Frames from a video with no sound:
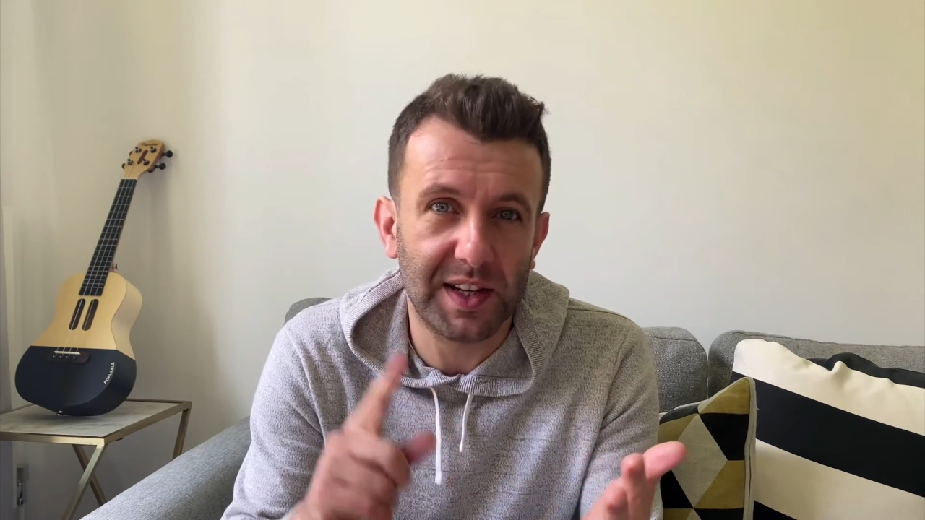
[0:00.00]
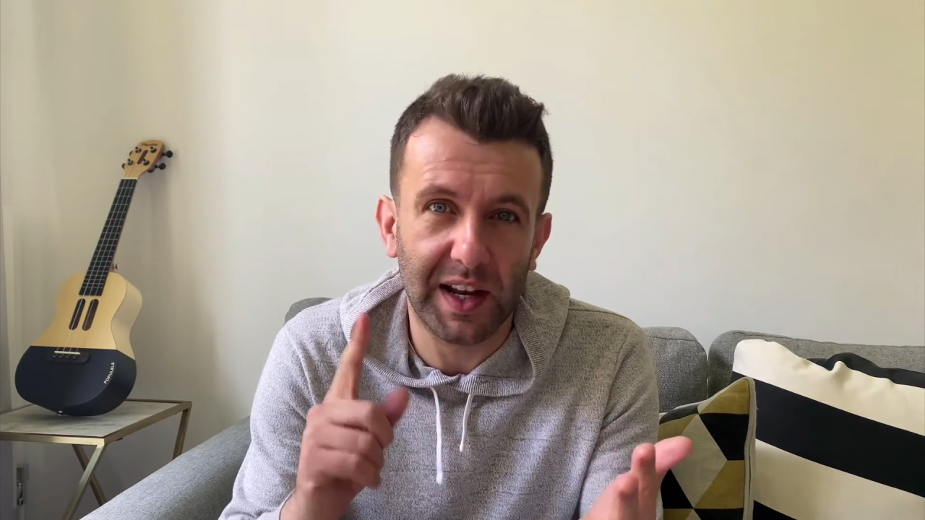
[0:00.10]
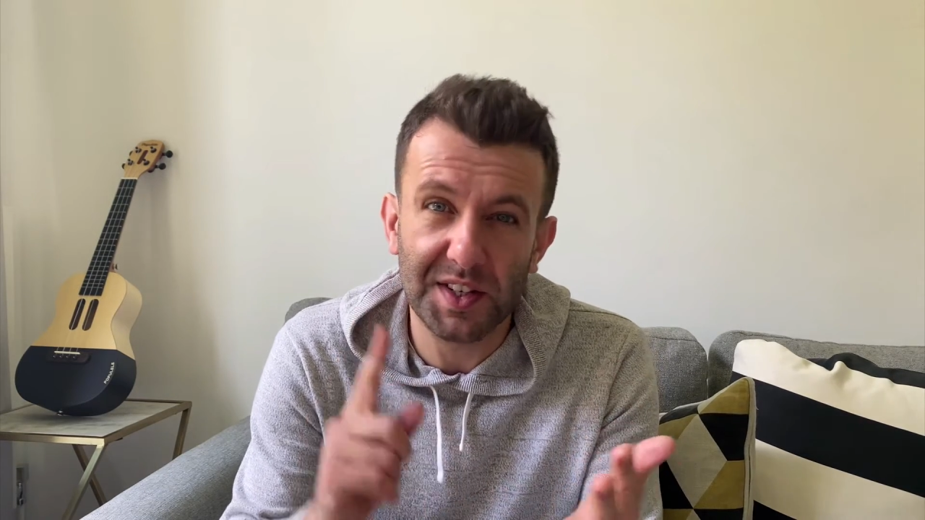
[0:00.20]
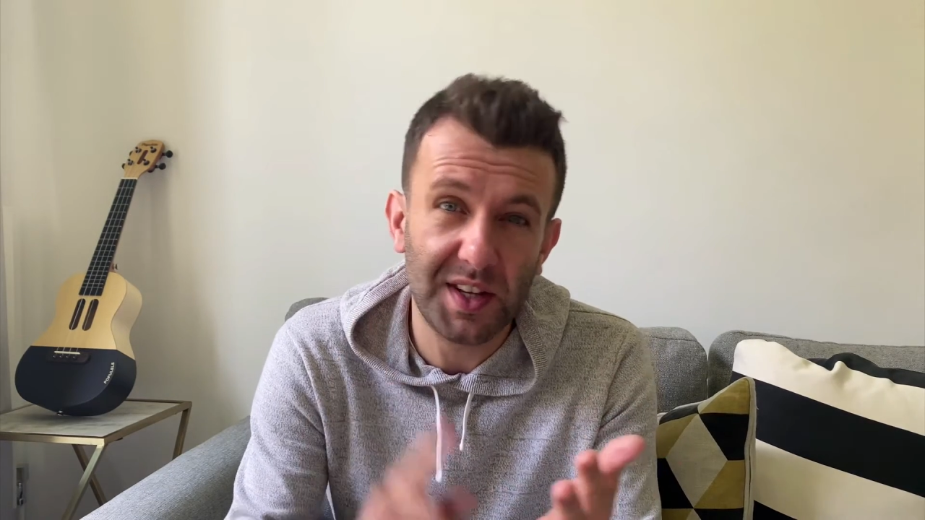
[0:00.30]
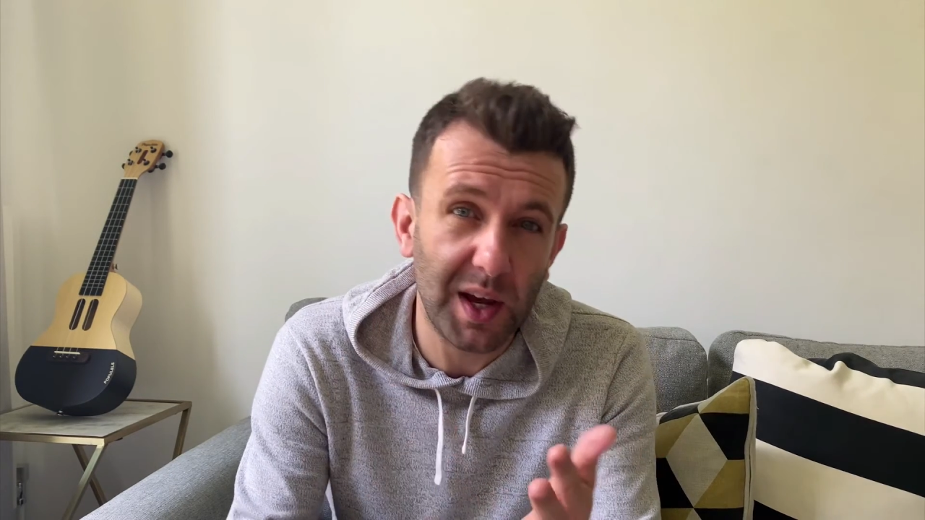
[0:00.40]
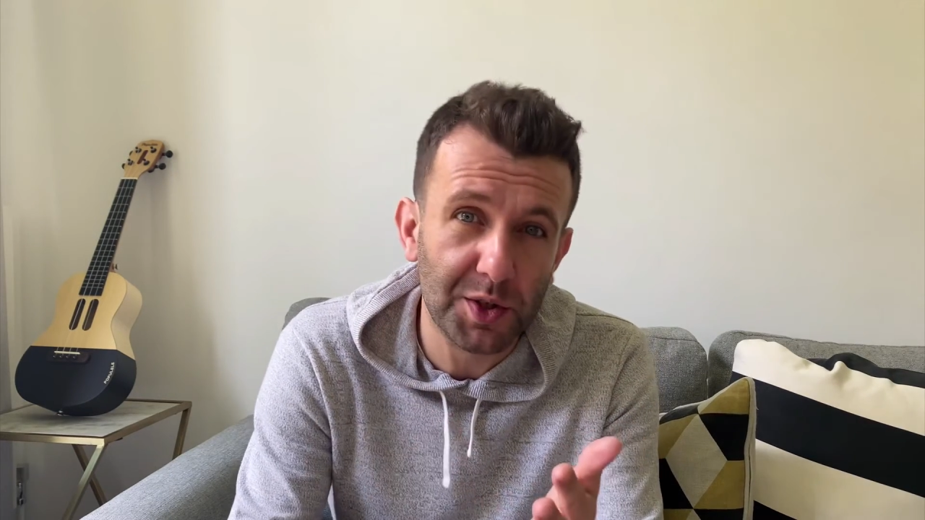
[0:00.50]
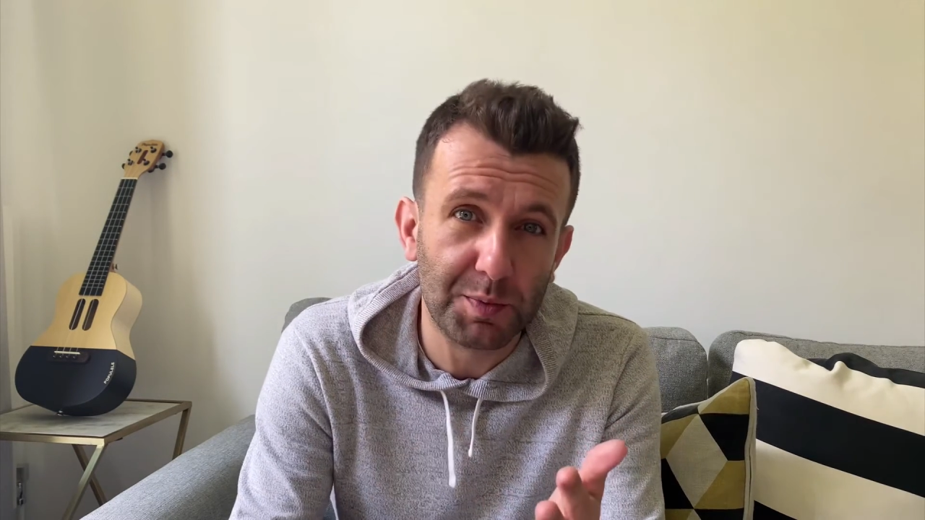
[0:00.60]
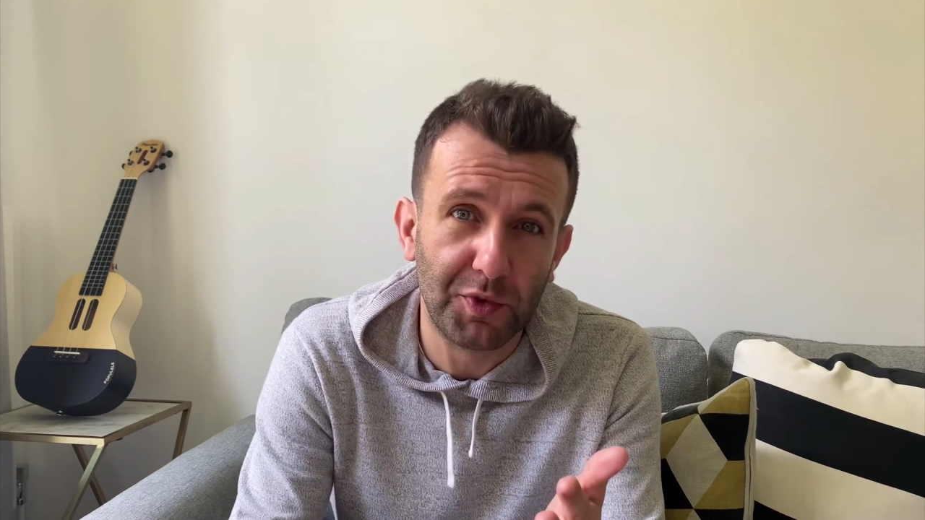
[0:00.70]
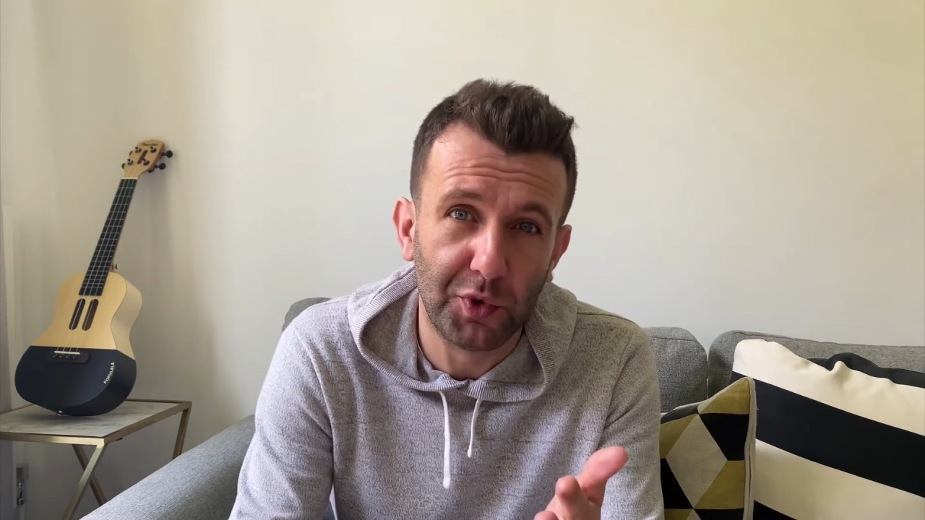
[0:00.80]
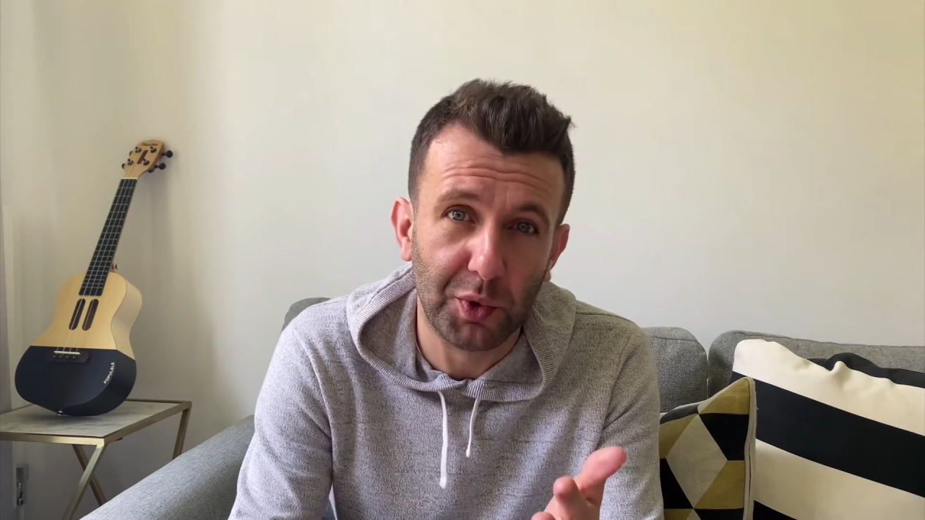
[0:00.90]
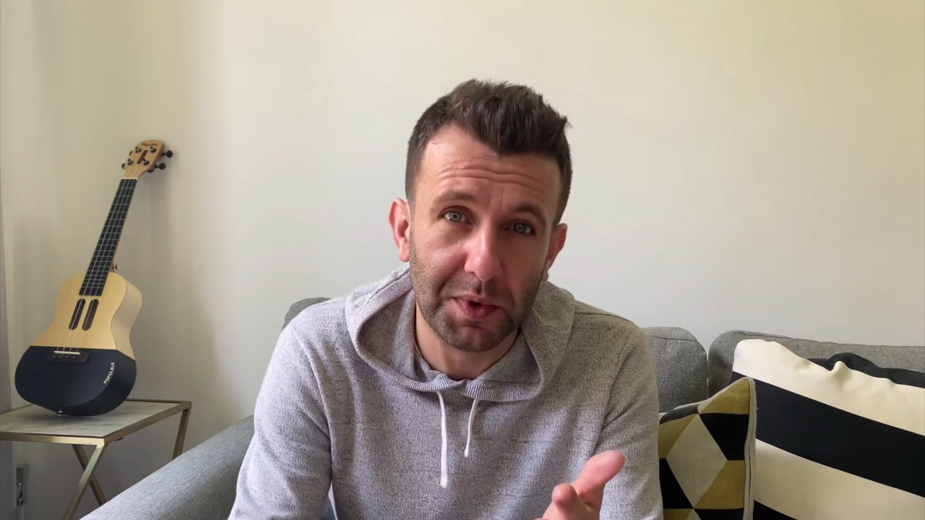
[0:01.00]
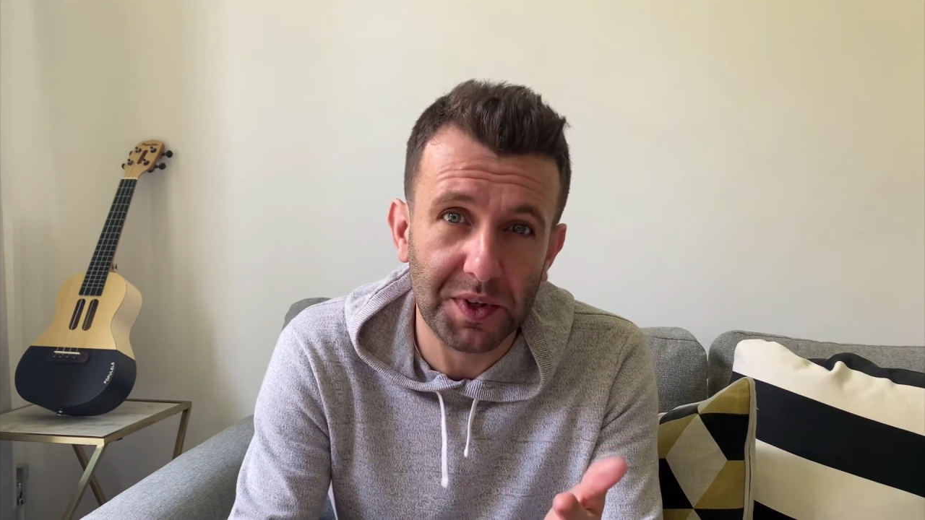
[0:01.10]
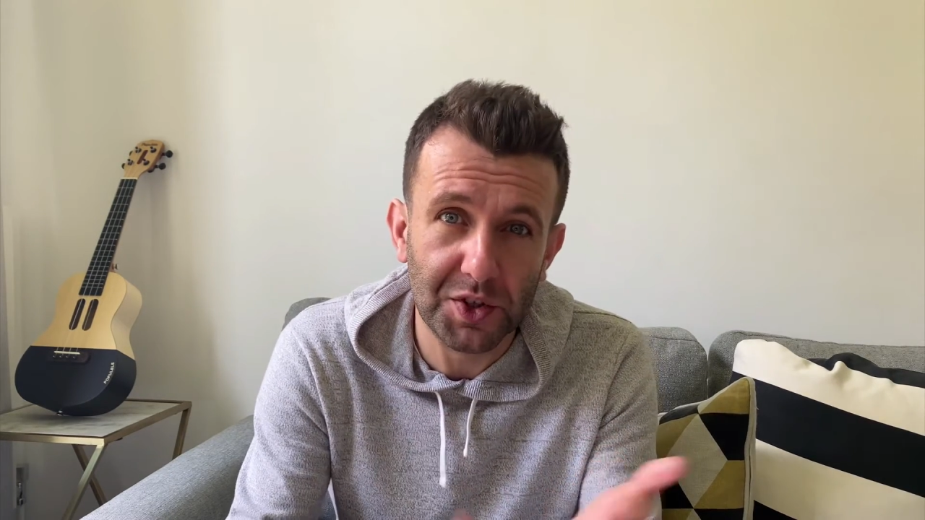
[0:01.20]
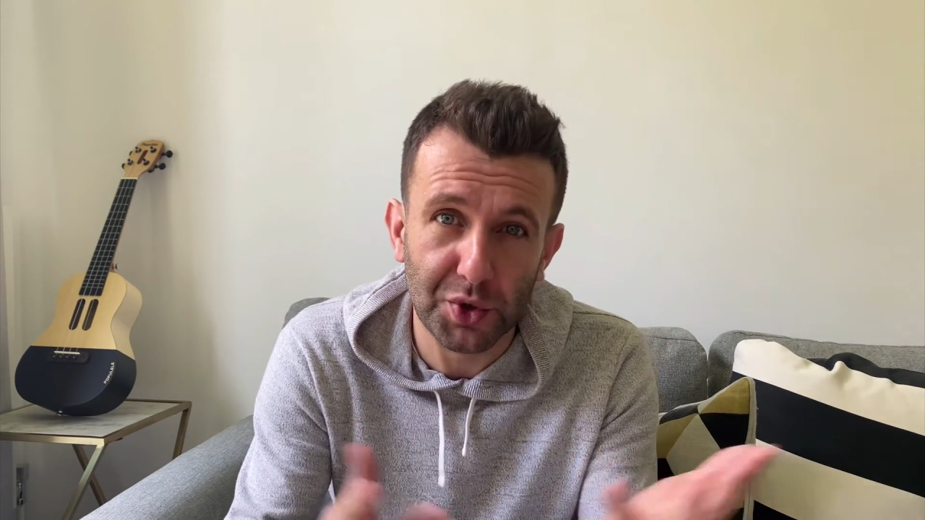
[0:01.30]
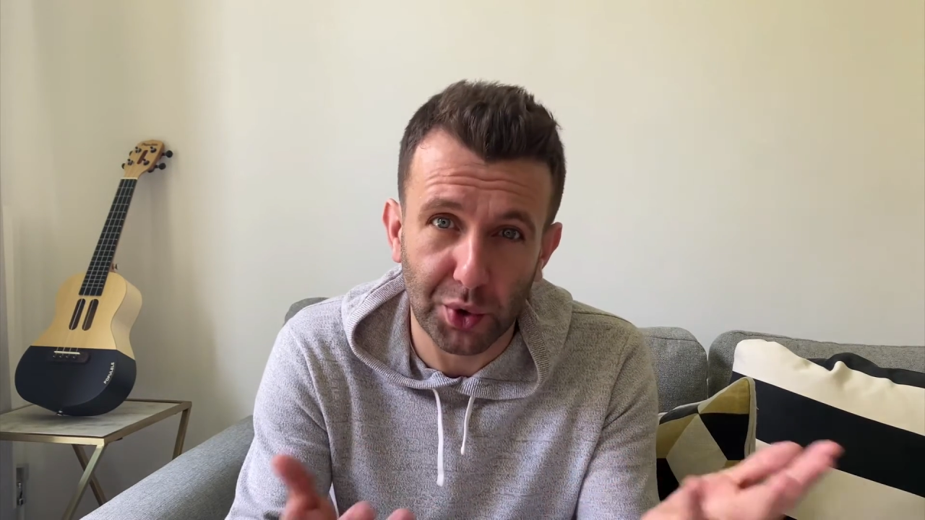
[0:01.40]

like sales performance,